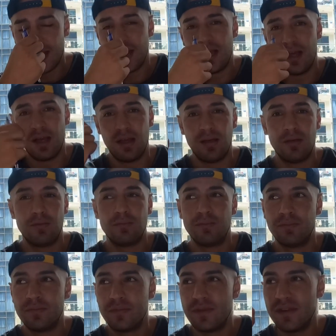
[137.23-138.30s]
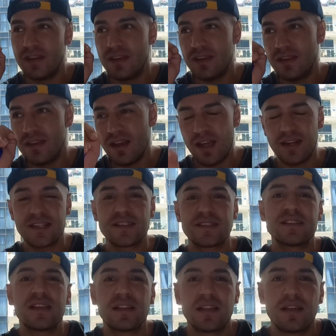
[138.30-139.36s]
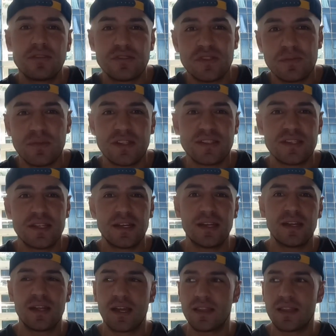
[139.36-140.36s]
Not necessarily Ho Chi Minh City.